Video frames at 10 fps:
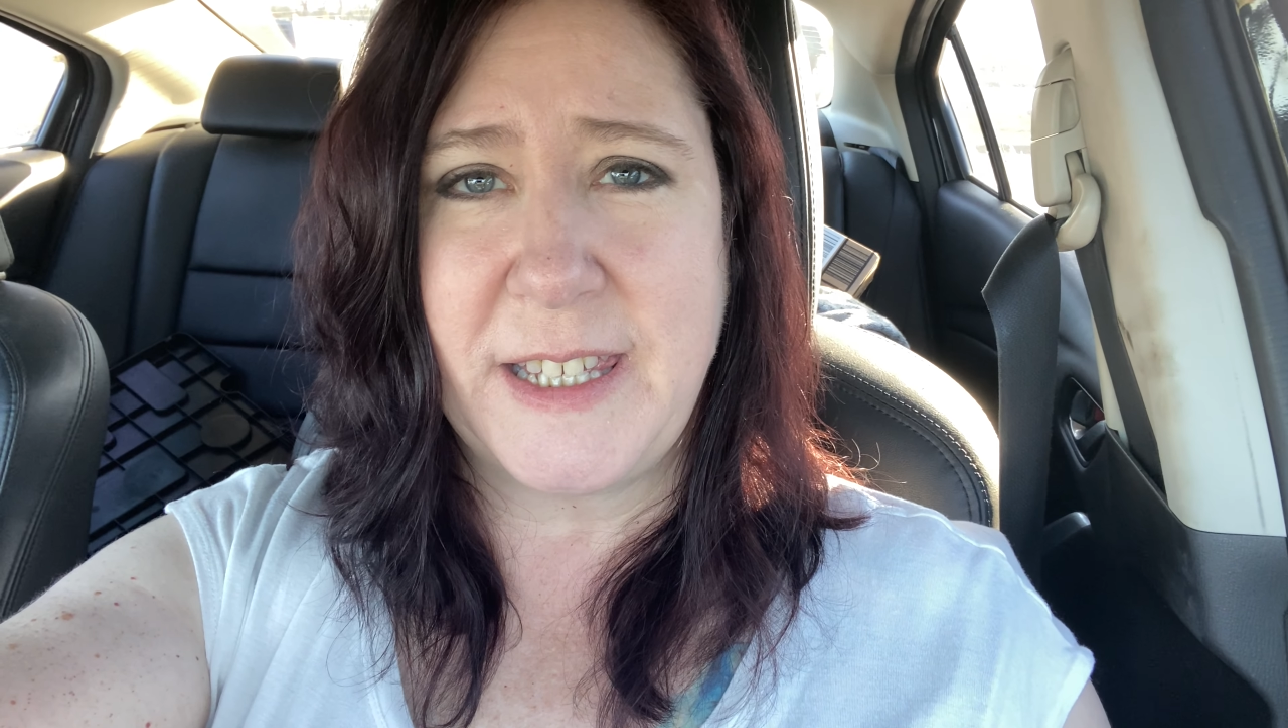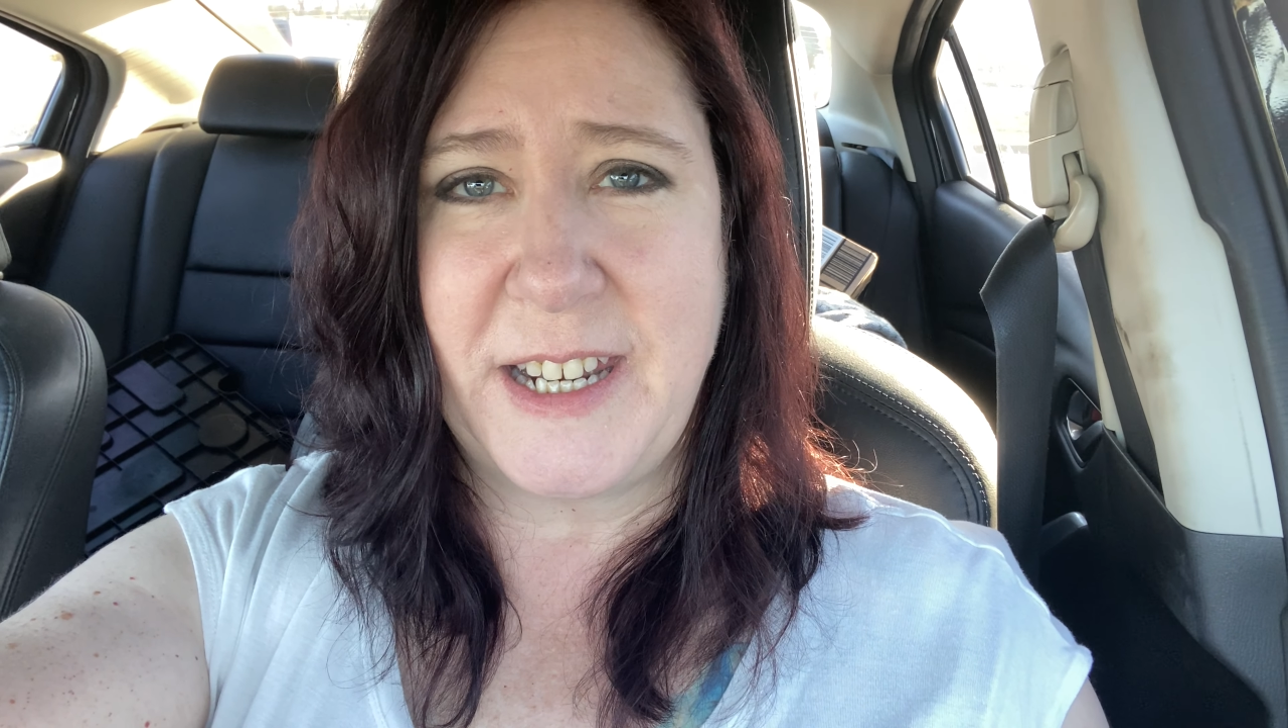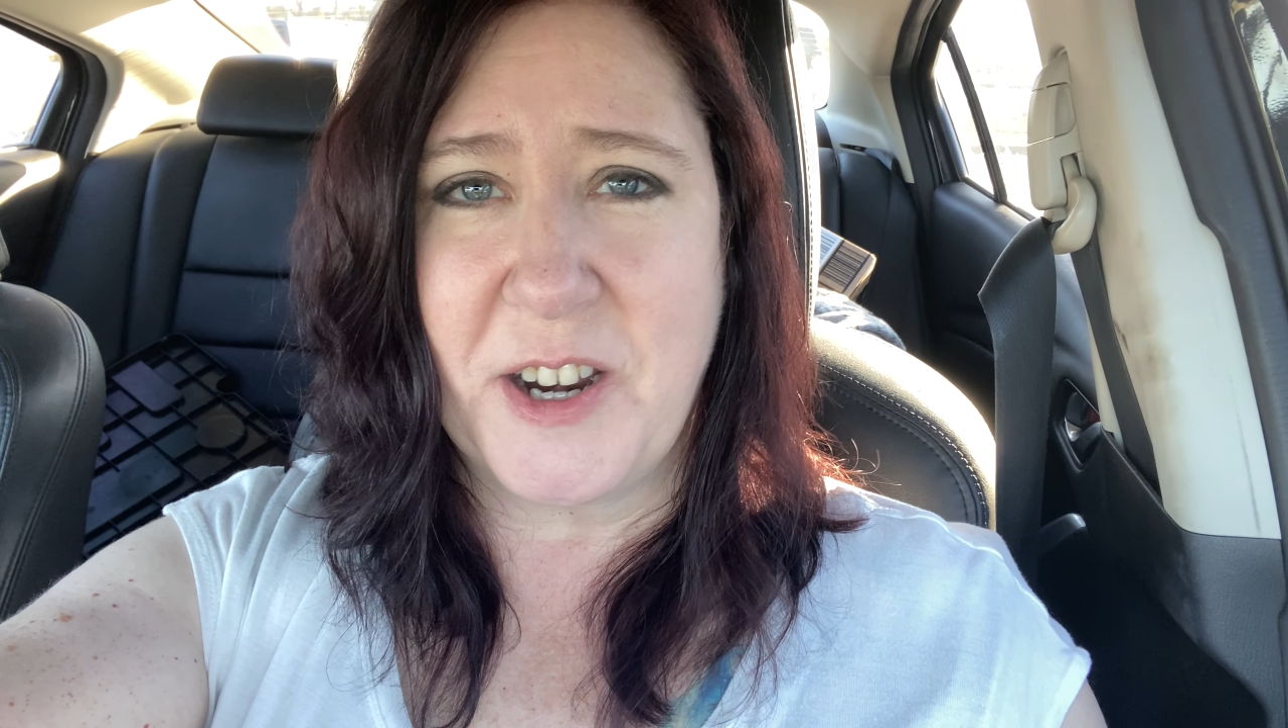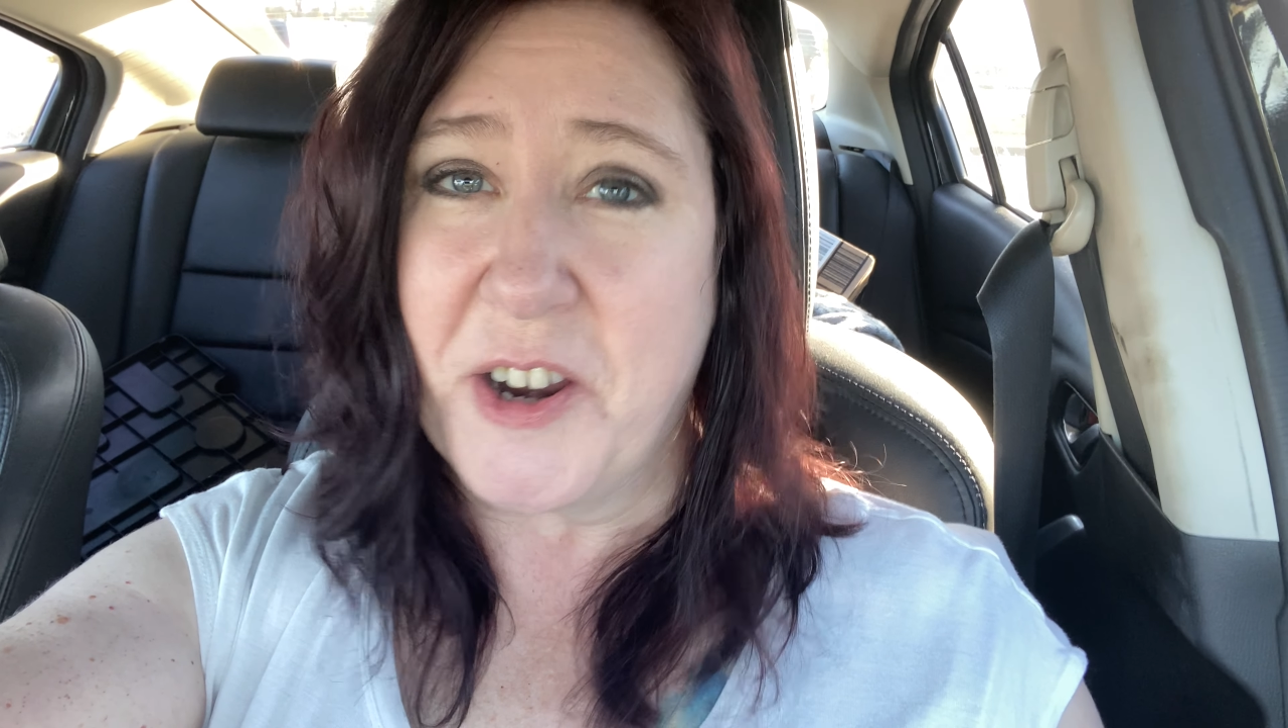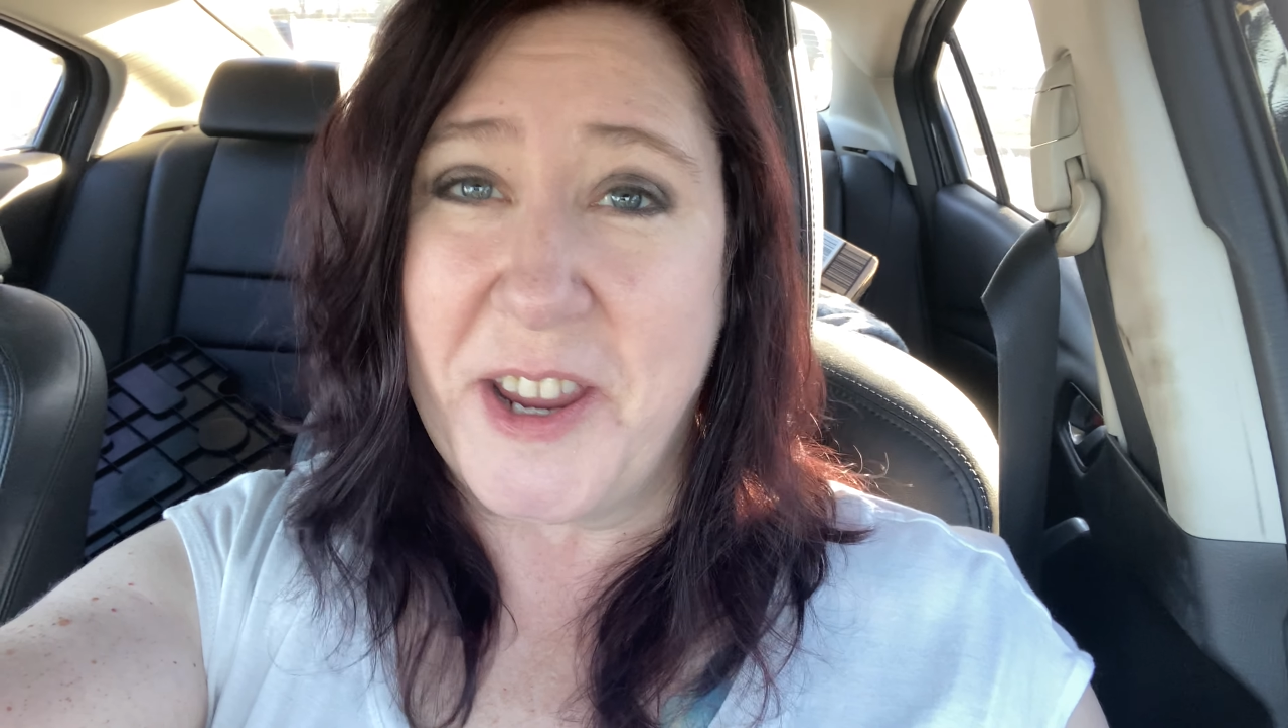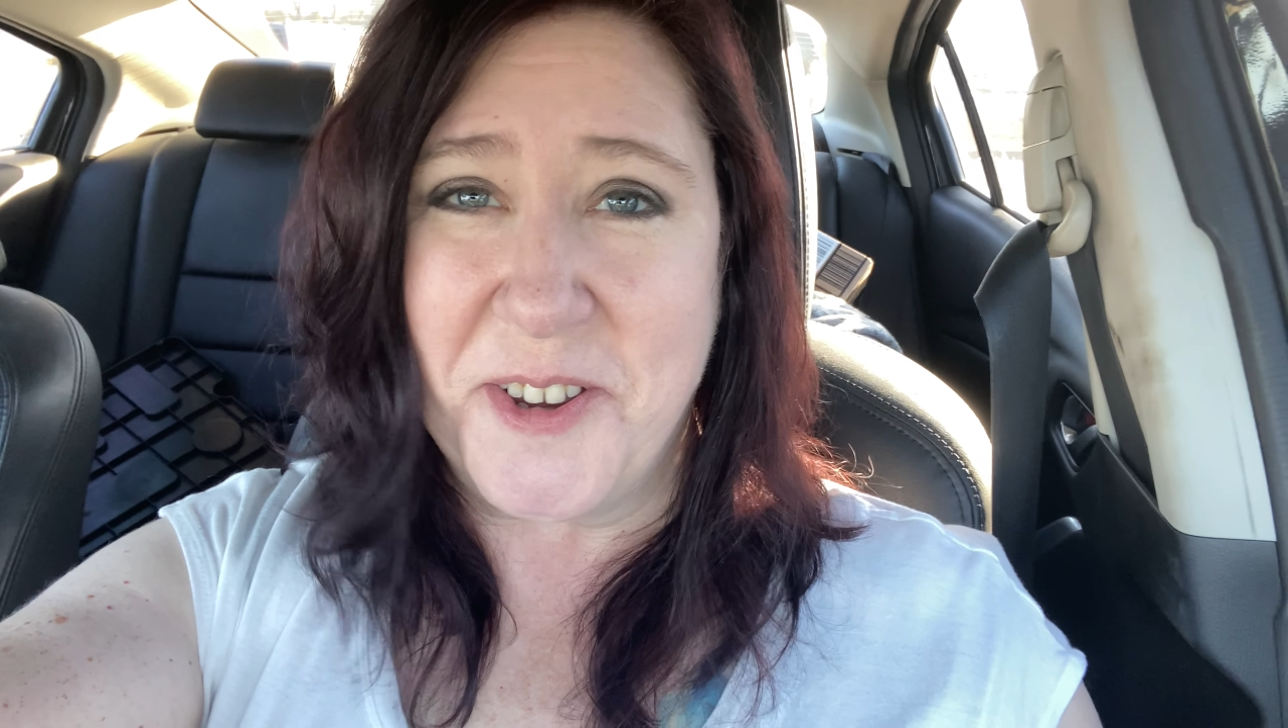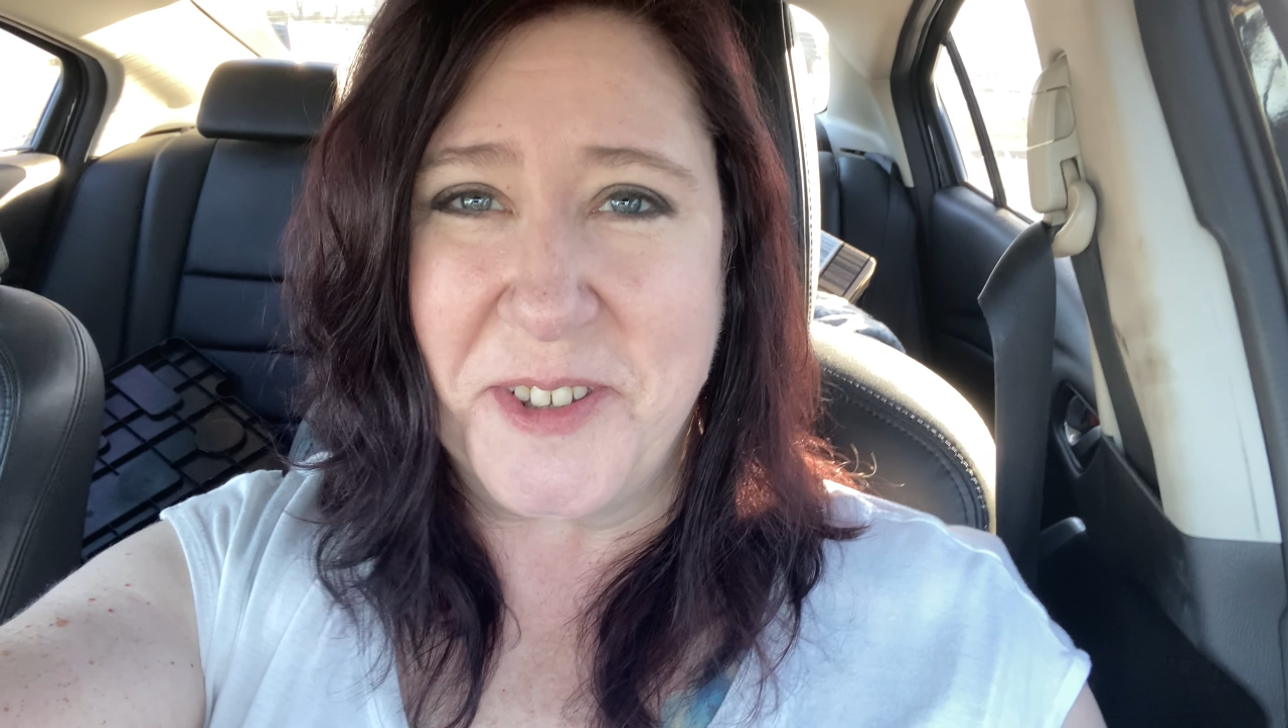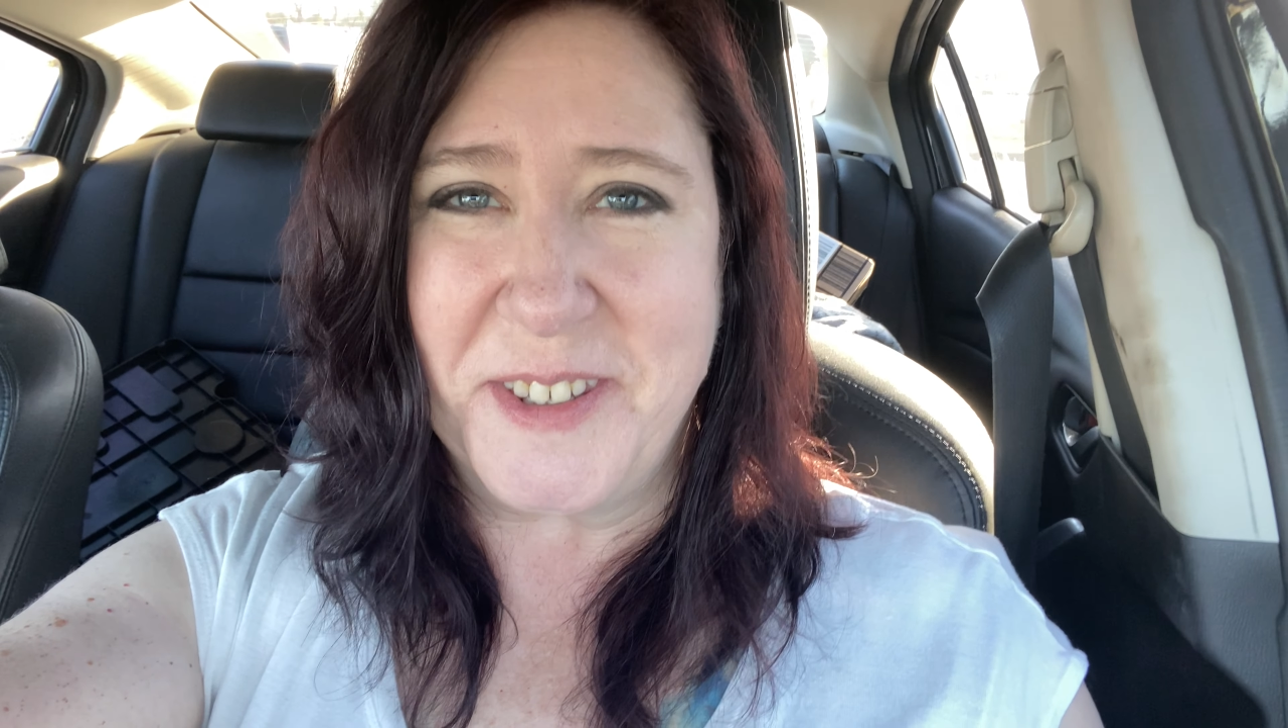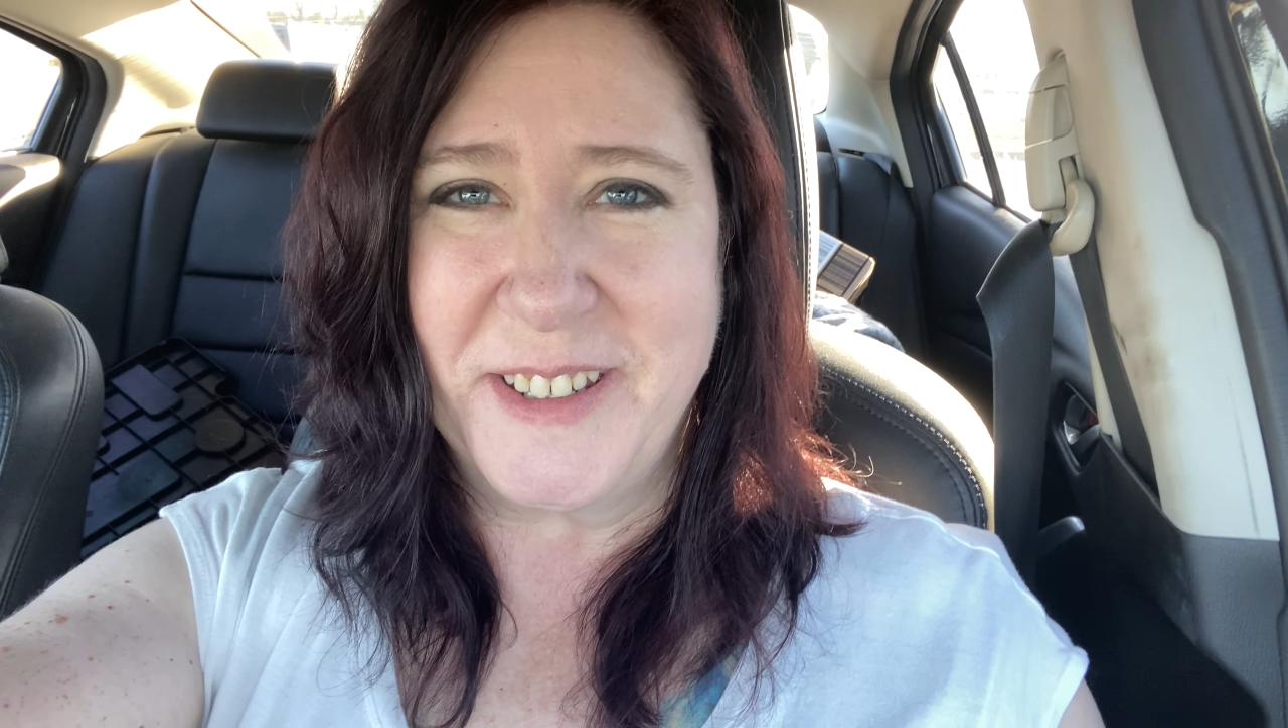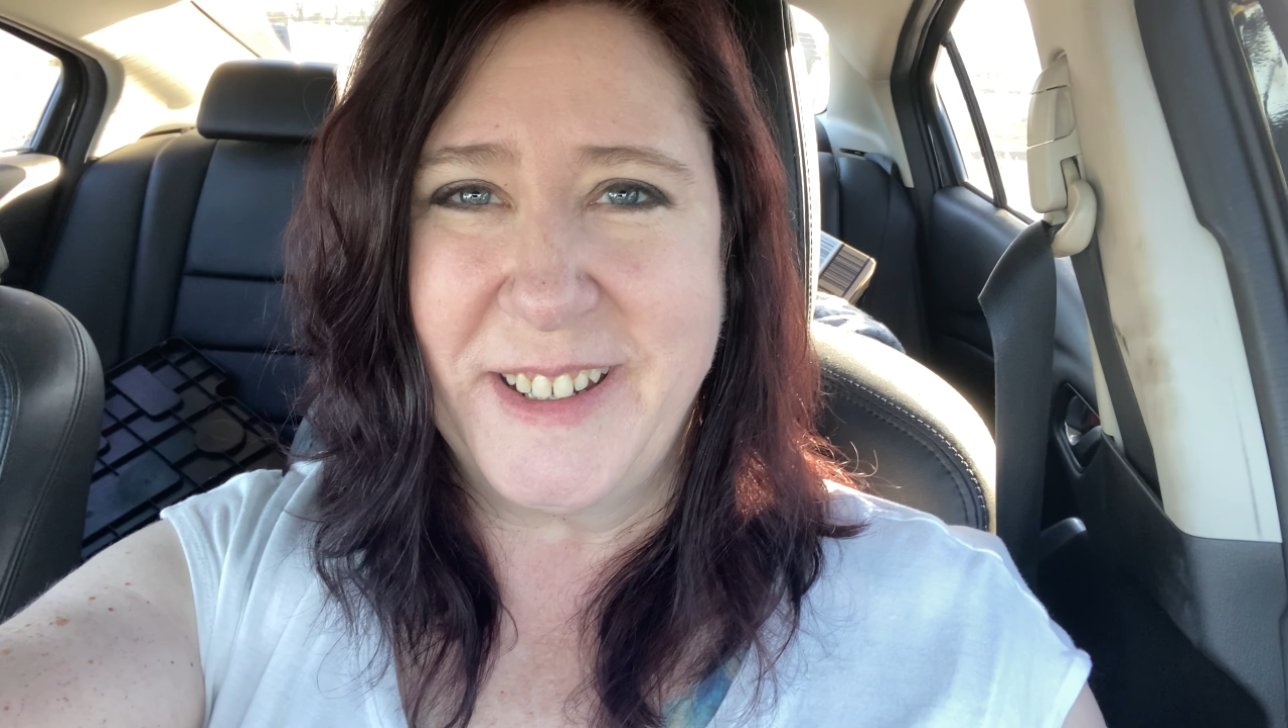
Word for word: scenarios.